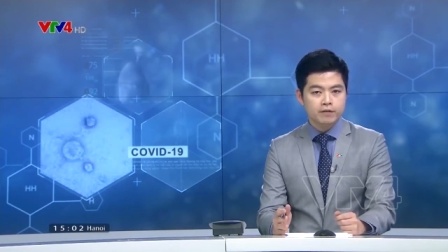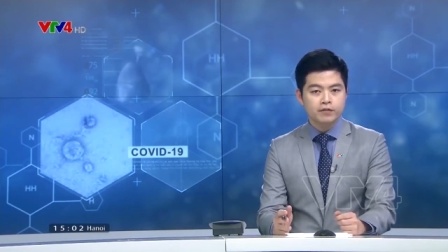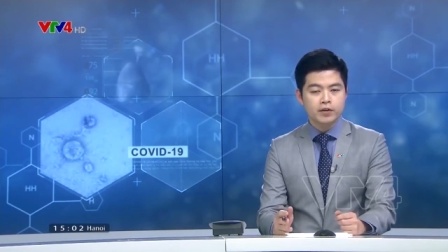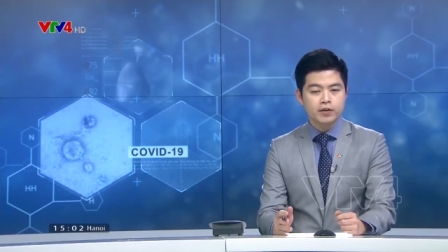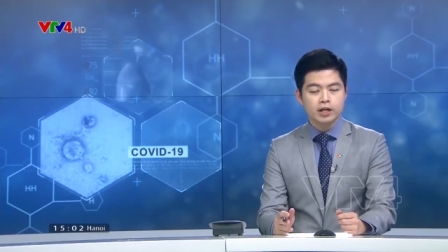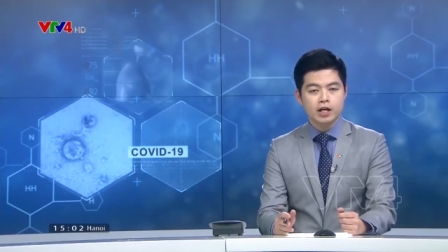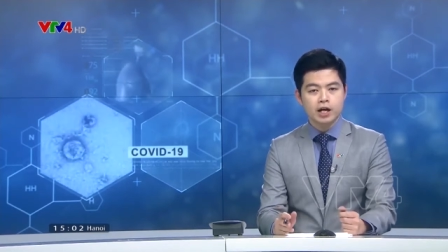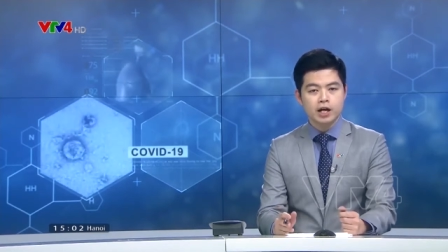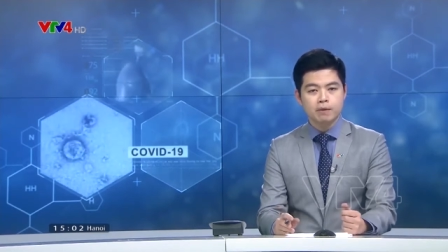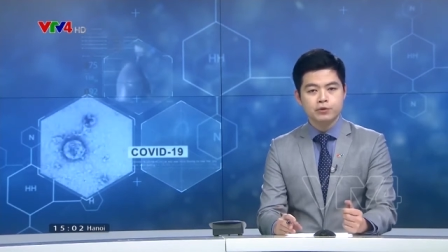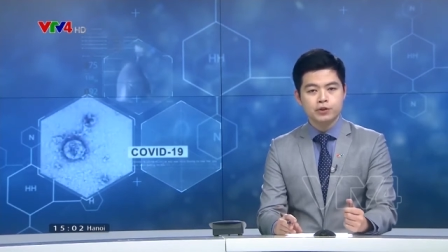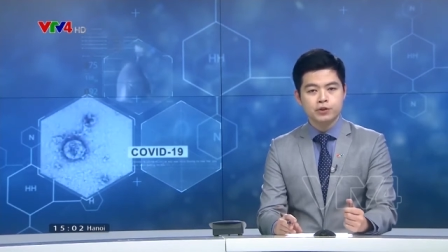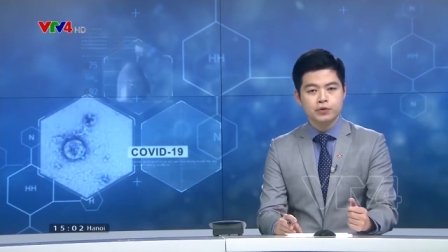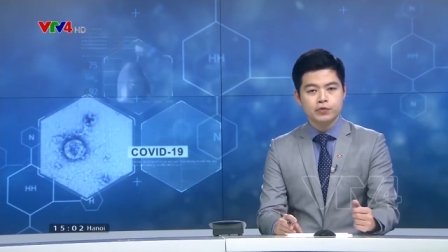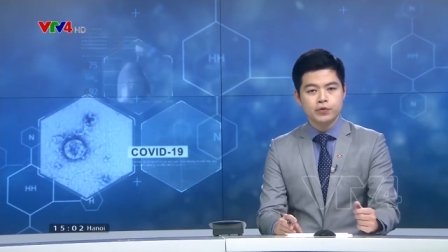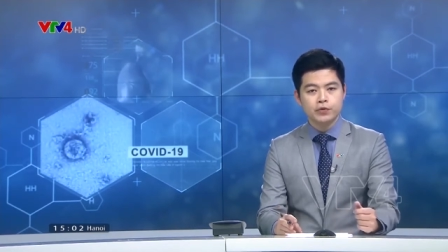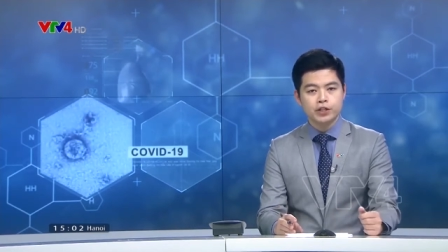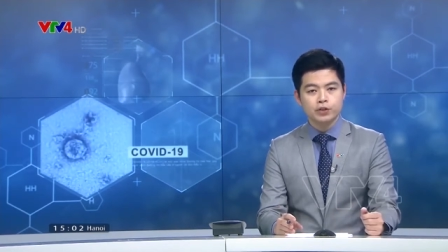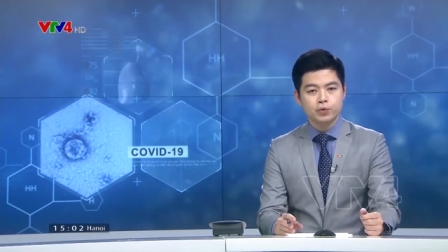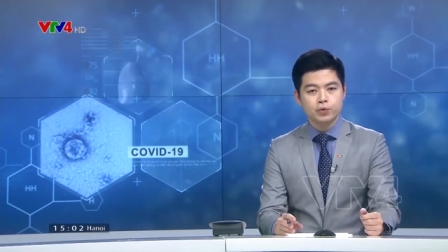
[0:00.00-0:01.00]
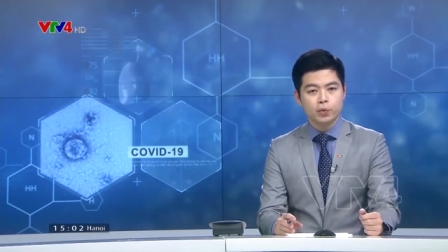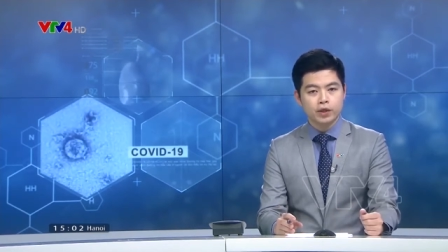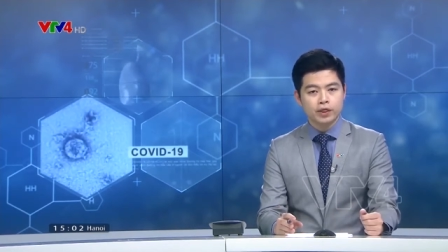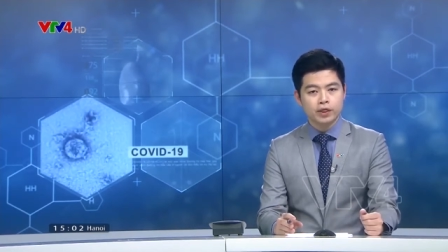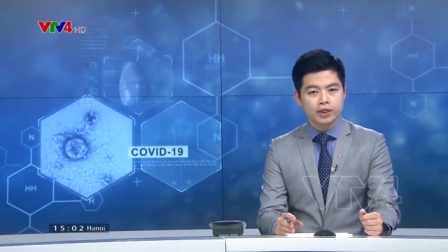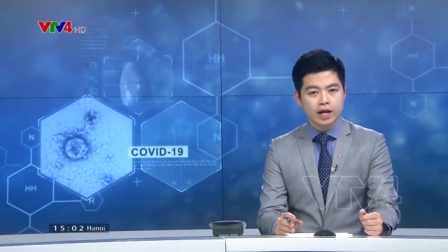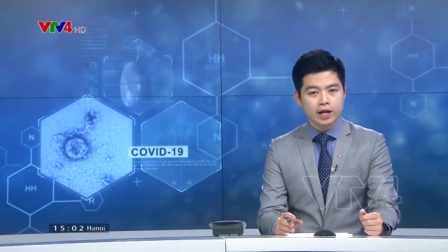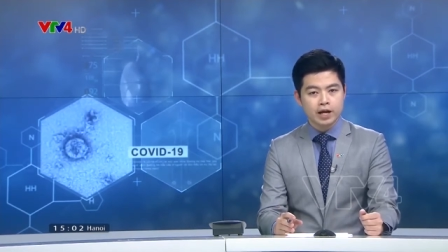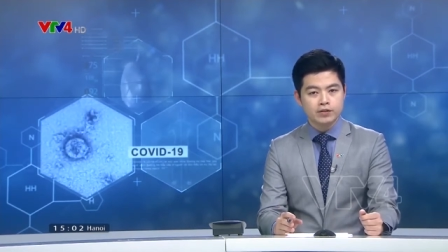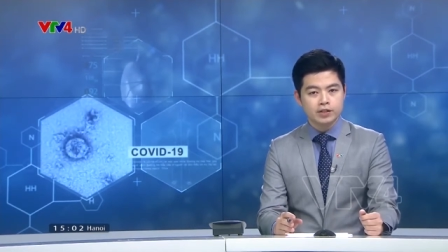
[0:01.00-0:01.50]
Vietnam should reach
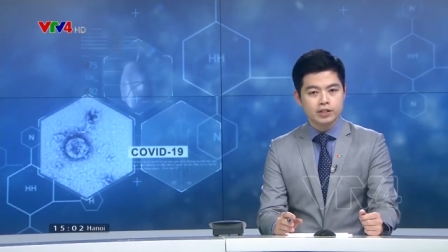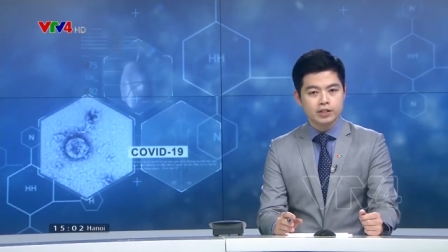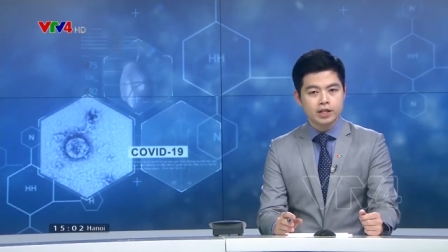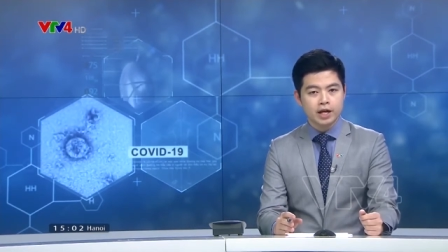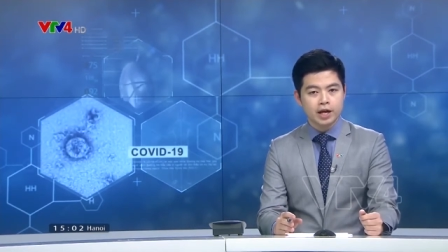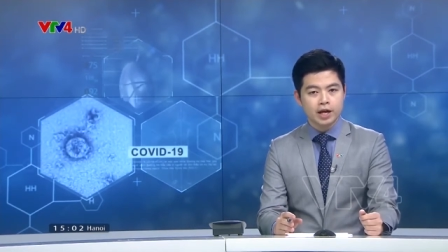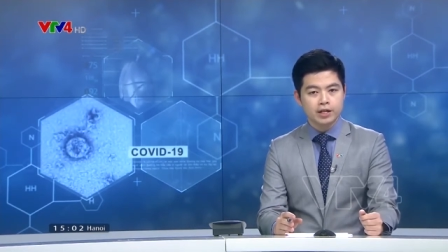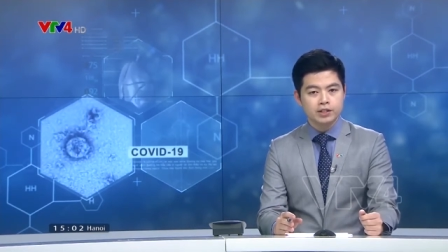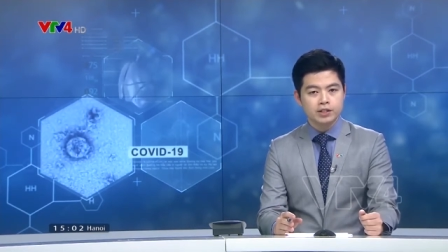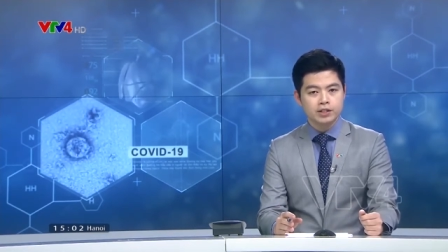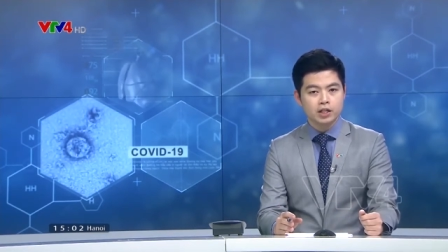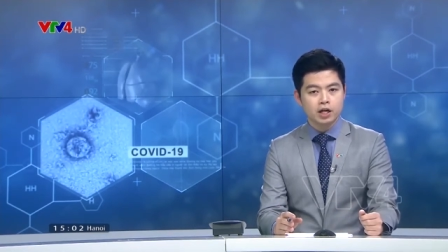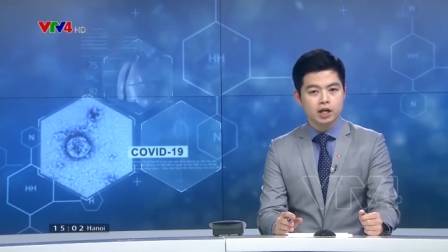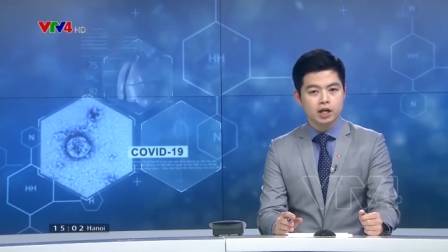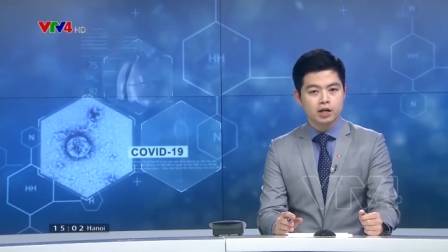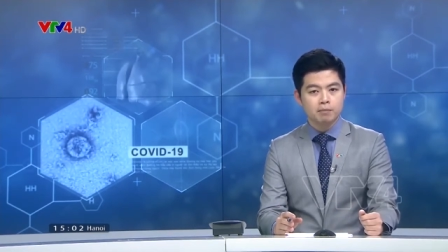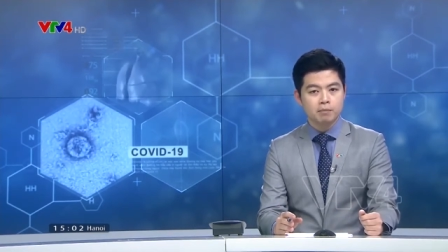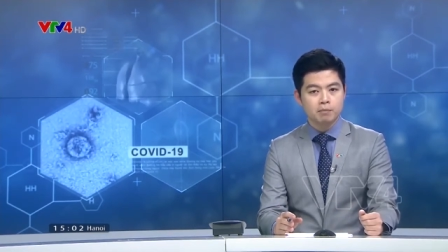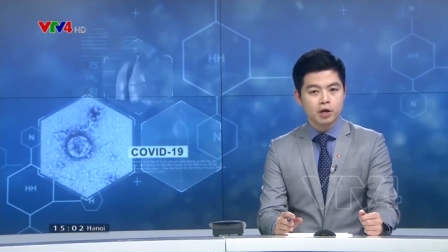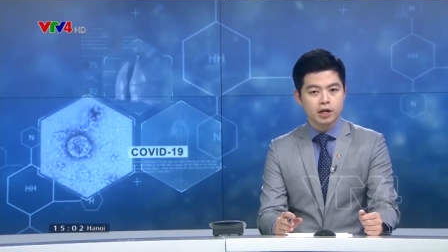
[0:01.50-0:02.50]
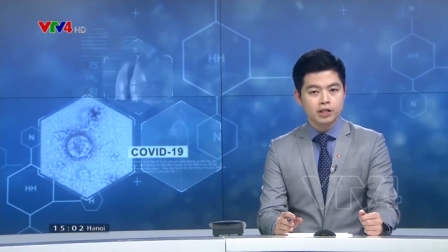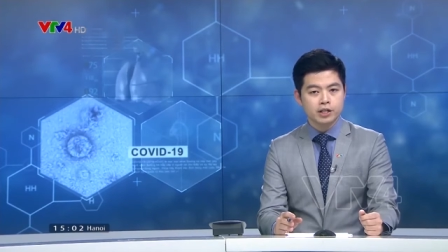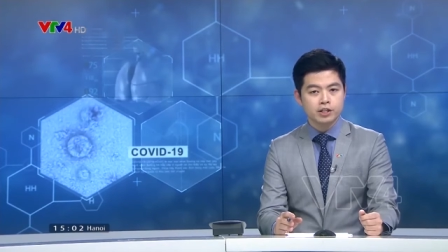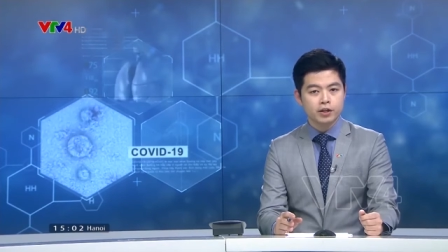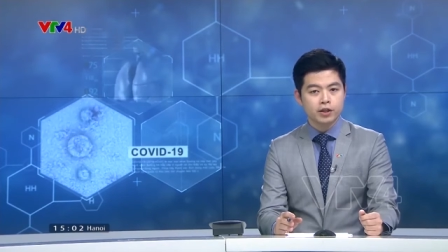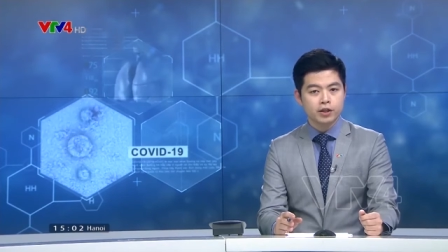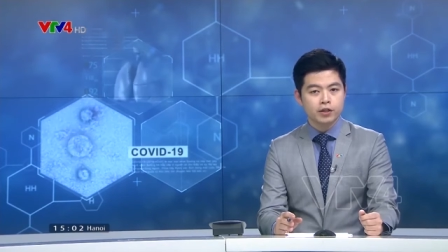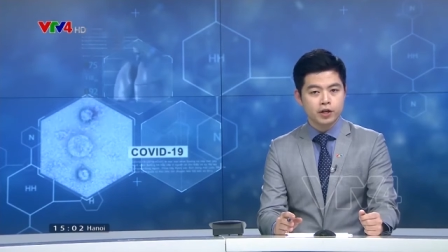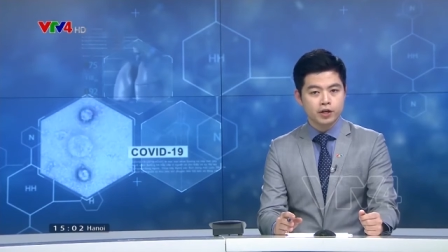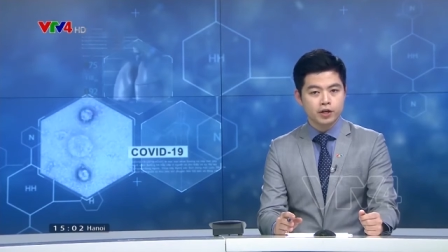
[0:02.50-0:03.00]
1,000 cases on
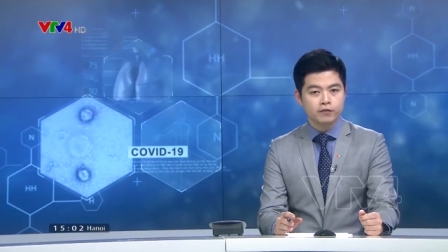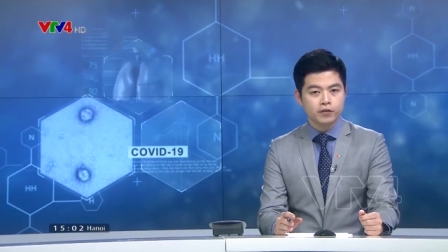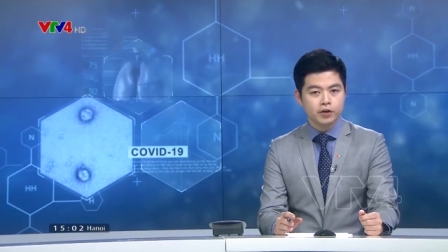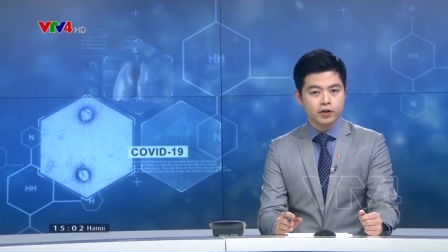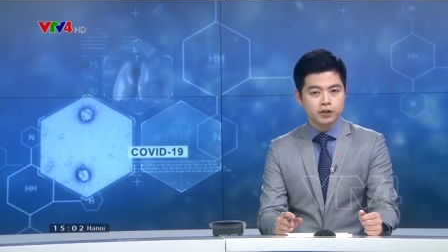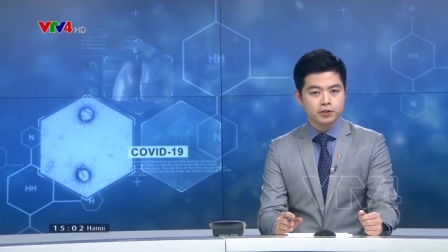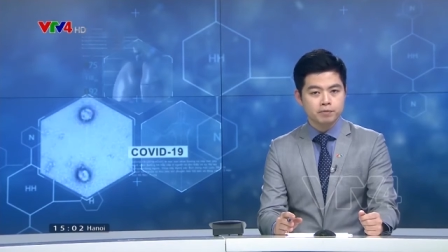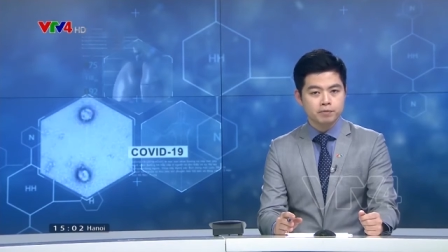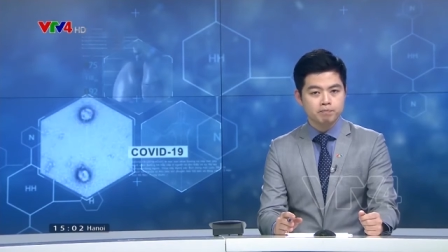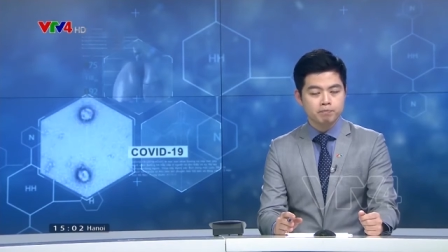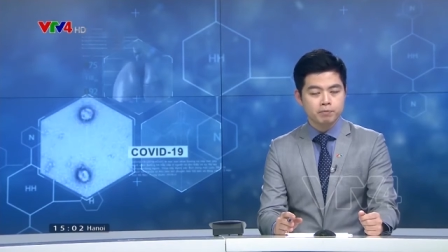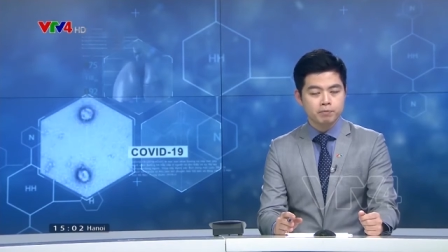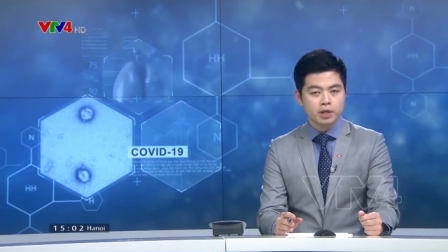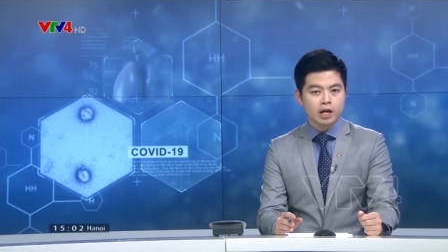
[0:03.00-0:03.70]
March 31st.